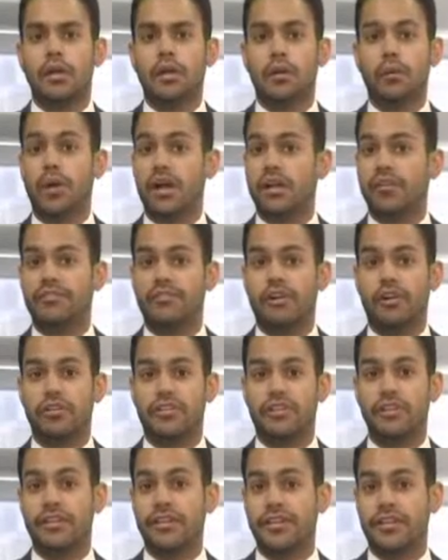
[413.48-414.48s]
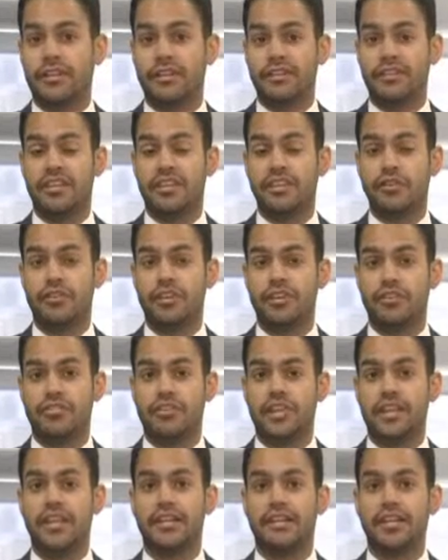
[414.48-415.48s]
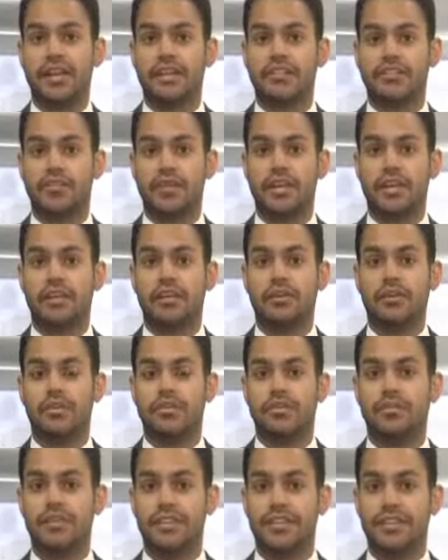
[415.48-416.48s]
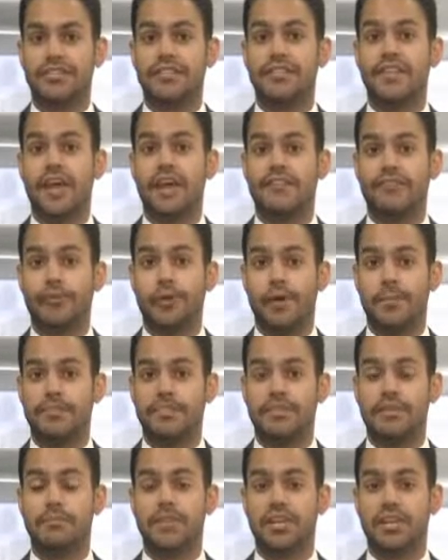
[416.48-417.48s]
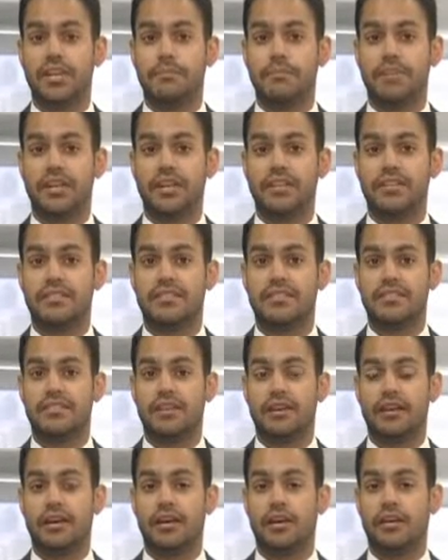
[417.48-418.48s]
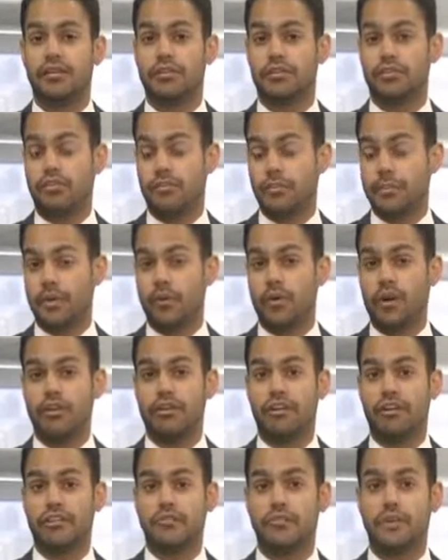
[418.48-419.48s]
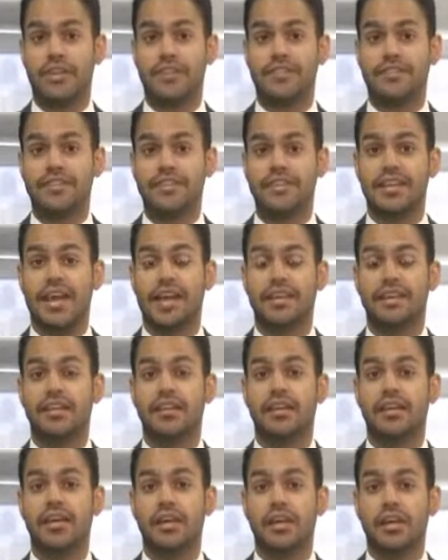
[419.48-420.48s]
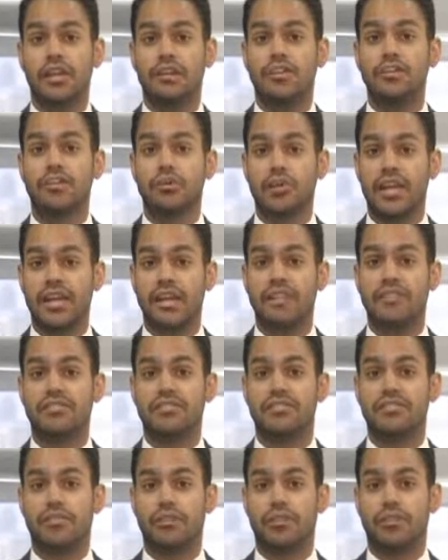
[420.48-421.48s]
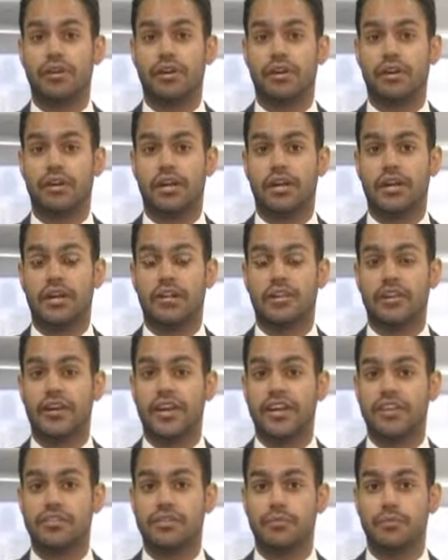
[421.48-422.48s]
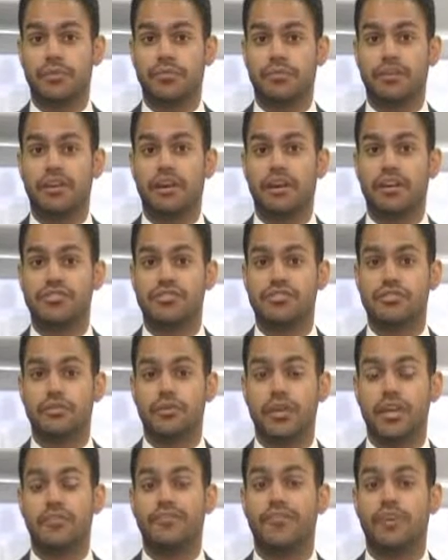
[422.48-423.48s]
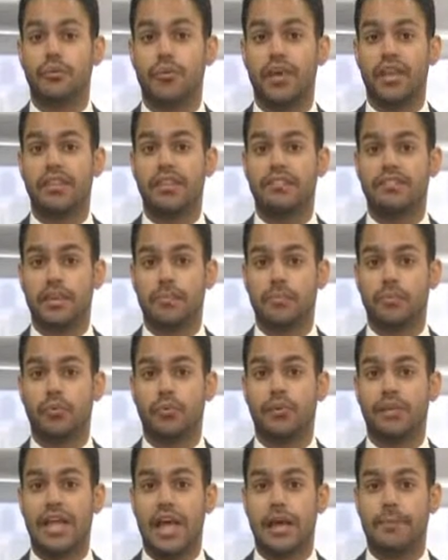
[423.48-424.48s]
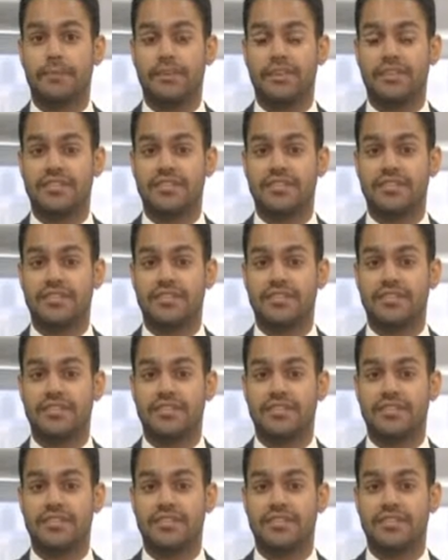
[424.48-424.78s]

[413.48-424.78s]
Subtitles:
Well, volatility continued in trading last week with the release of the FOMC meeting minutes. To be quite honest, we didn't see any new hints or direction with regards to if and when the taper will happen in